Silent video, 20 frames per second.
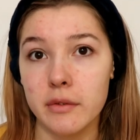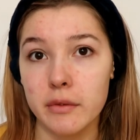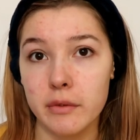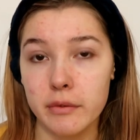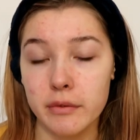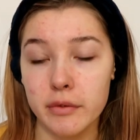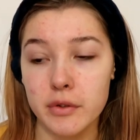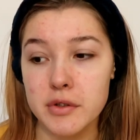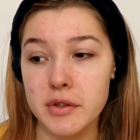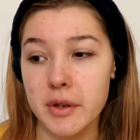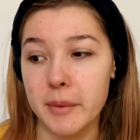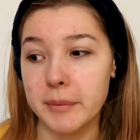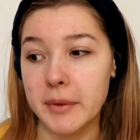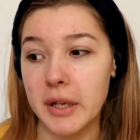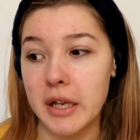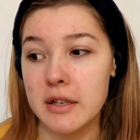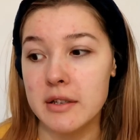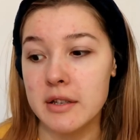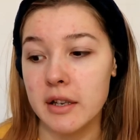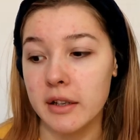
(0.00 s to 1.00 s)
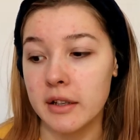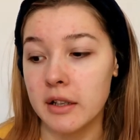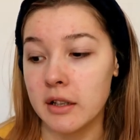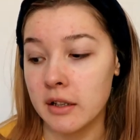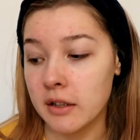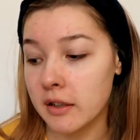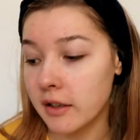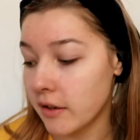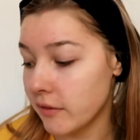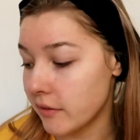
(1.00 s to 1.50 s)
For some days I
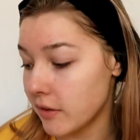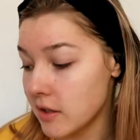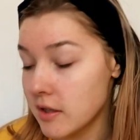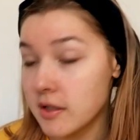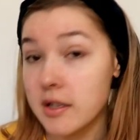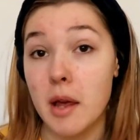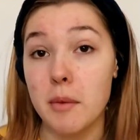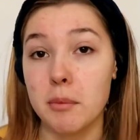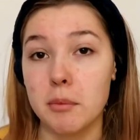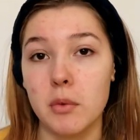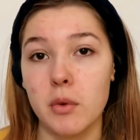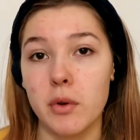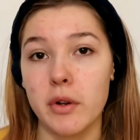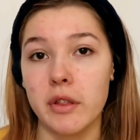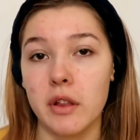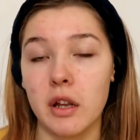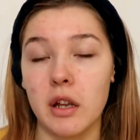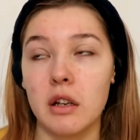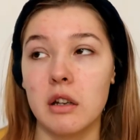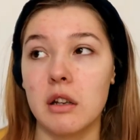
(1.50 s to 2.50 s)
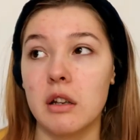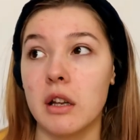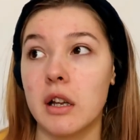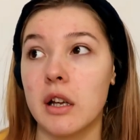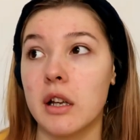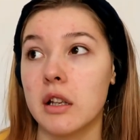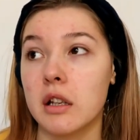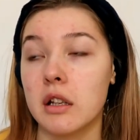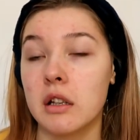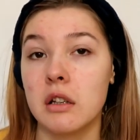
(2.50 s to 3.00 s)
didn't even sleep more than
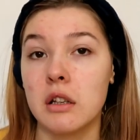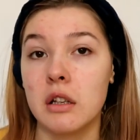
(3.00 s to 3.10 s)
like